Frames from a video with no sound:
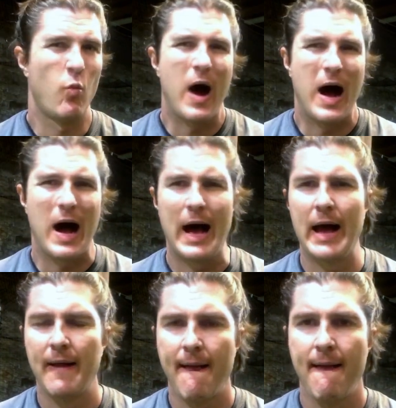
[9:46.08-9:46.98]

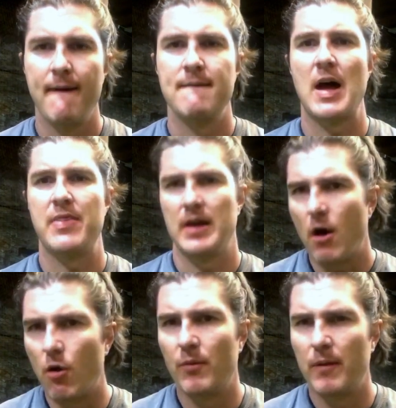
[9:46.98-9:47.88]
why I think
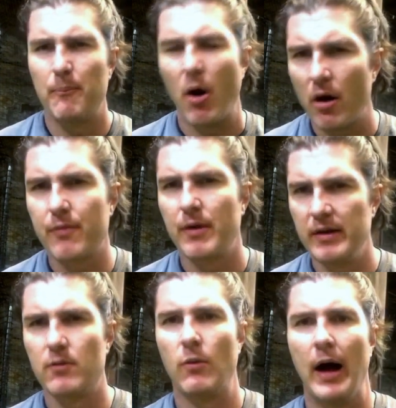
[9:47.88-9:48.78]
home run. Part of the
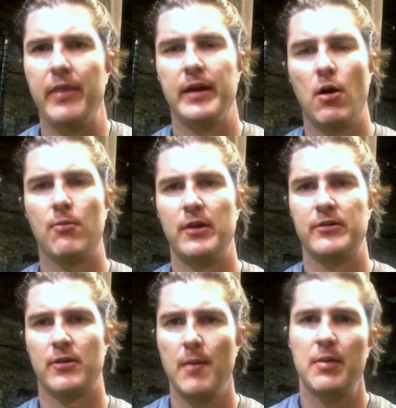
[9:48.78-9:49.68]
reason why I think home
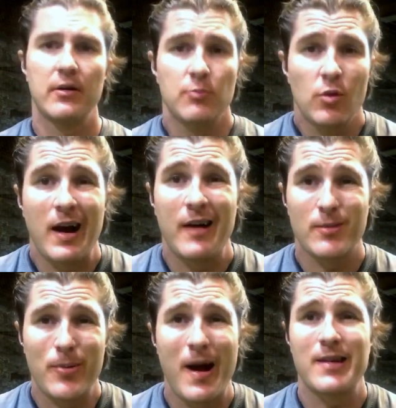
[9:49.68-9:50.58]
runs are up, because more
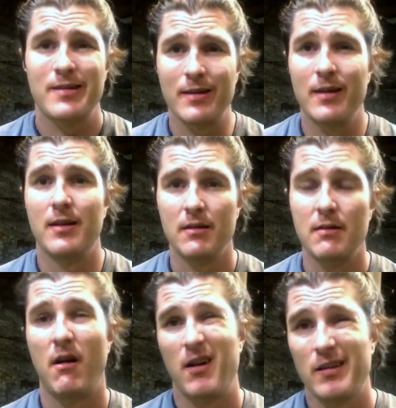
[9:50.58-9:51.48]
guys are practicing it.
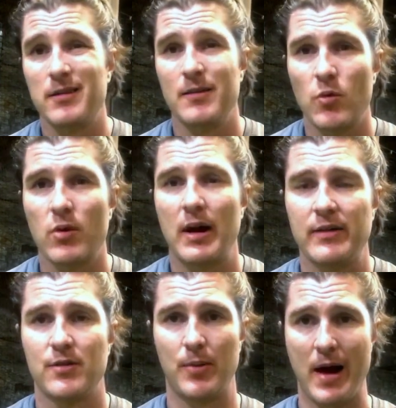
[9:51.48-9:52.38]
Honestly, more
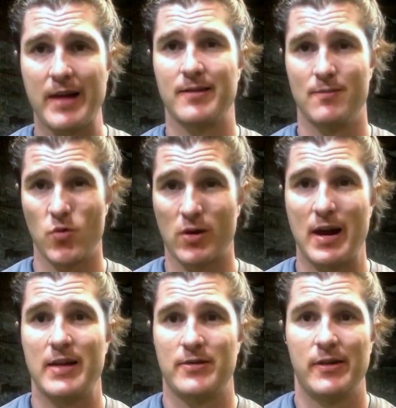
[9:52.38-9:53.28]
guys are practicing. More
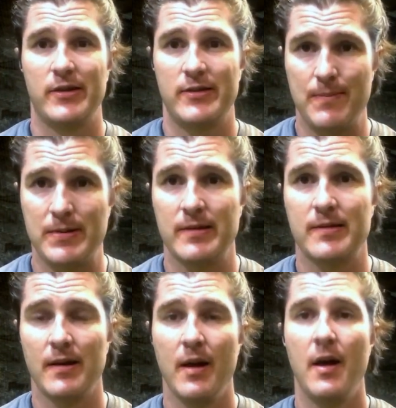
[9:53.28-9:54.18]
guys are
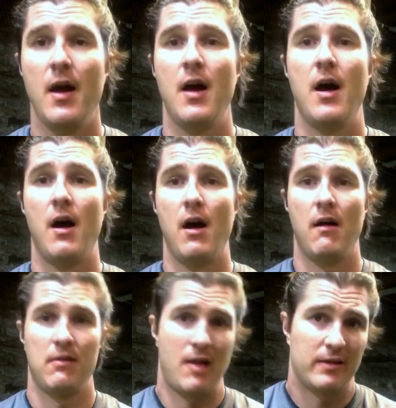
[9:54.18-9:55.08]
acceptance,
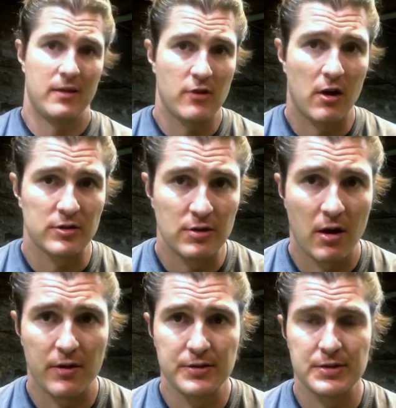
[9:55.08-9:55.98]
like the Josh
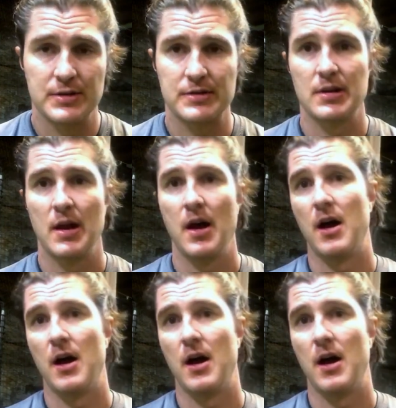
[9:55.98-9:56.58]
Donaldsons,